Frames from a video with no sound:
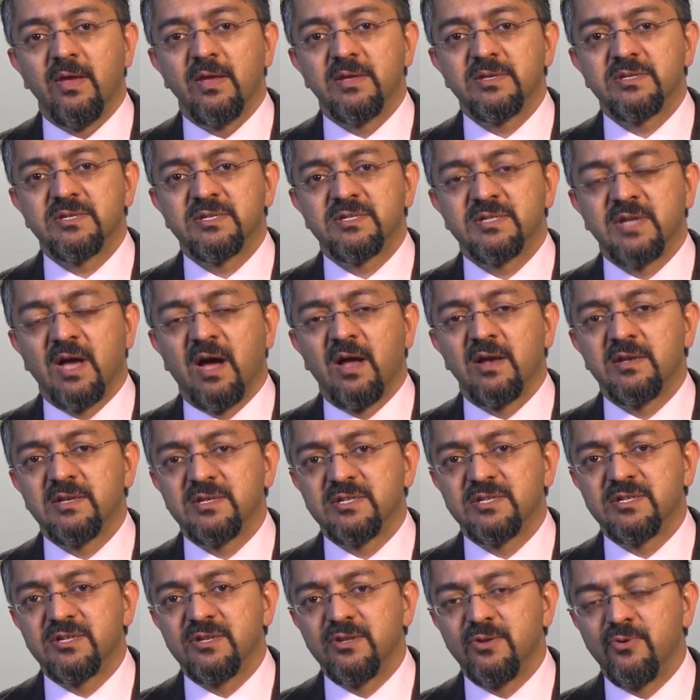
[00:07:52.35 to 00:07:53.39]
start
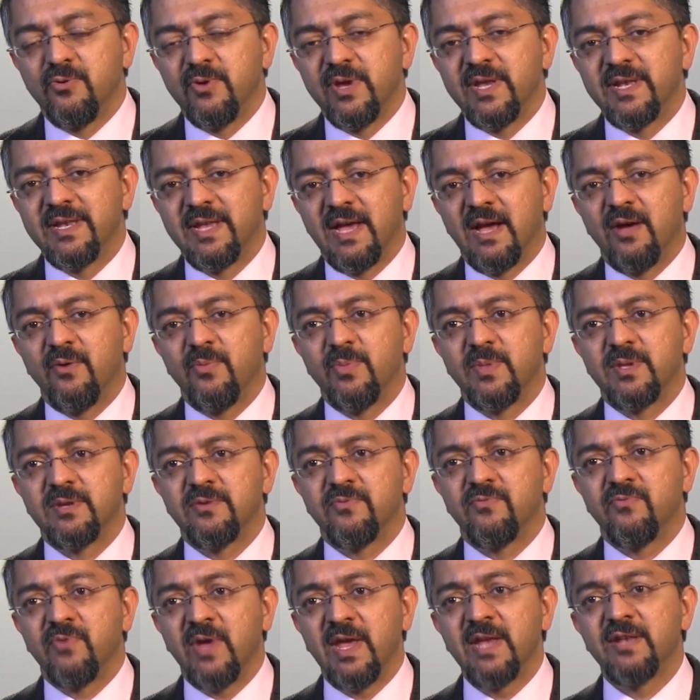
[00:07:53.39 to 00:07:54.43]
slowing down
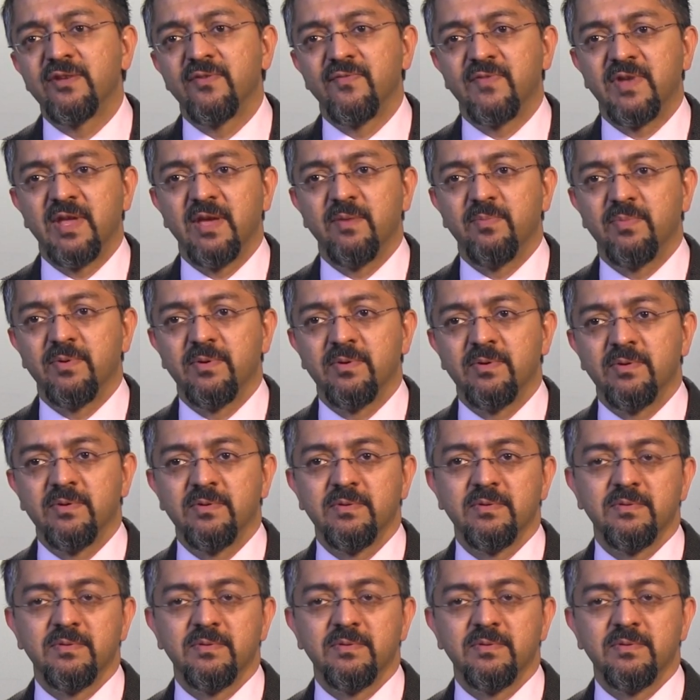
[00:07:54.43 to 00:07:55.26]
the rate of taper